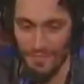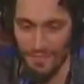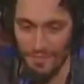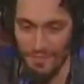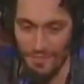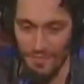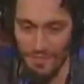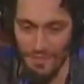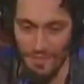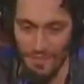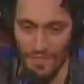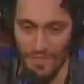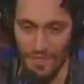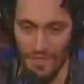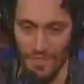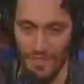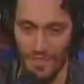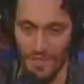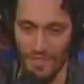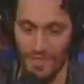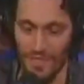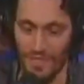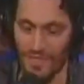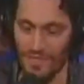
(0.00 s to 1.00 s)
You've hung out with
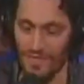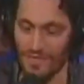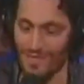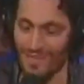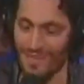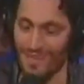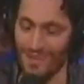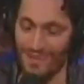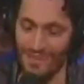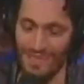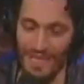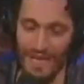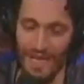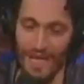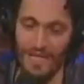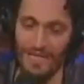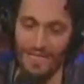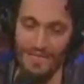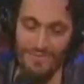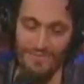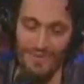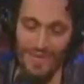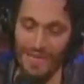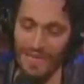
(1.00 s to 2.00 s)
him? No,
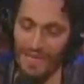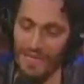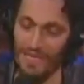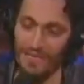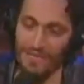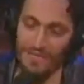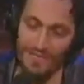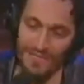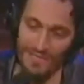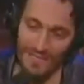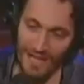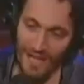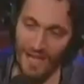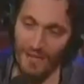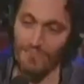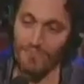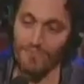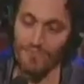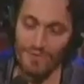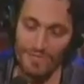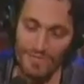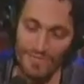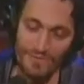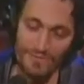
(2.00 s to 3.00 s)
he
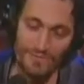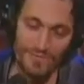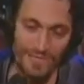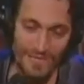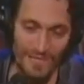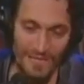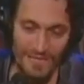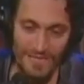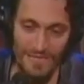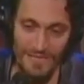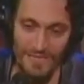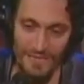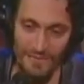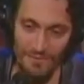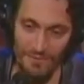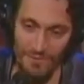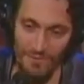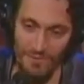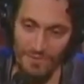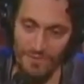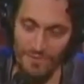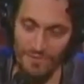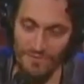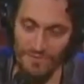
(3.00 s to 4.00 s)
stopped once. He was nice.
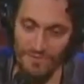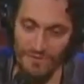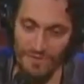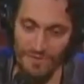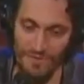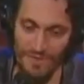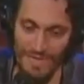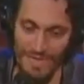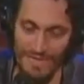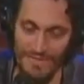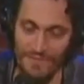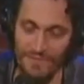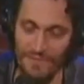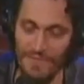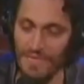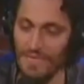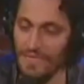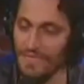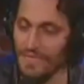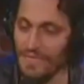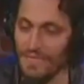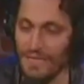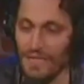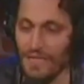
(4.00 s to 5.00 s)
He pulled in front of my house.
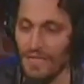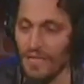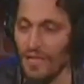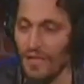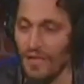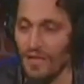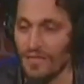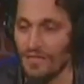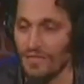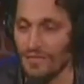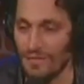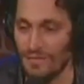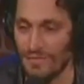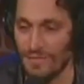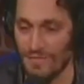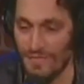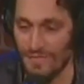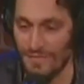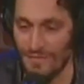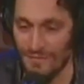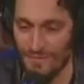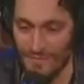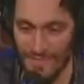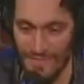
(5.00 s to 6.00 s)
But he's a collage
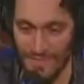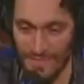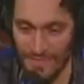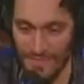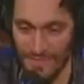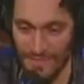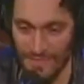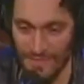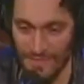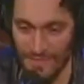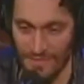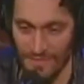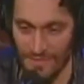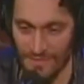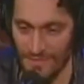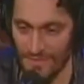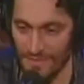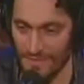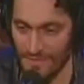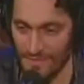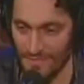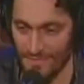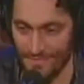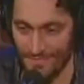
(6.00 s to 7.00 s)
artist. I mean, he's
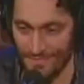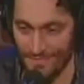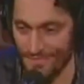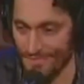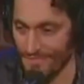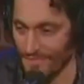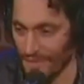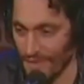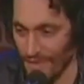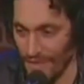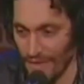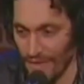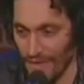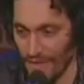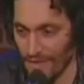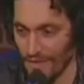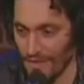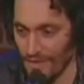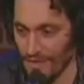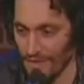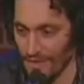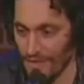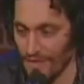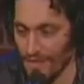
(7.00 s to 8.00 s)
you know... He's not a
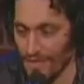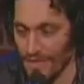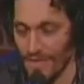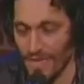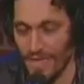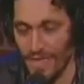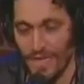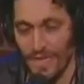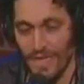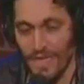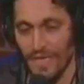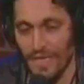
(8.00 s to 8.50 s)
real director.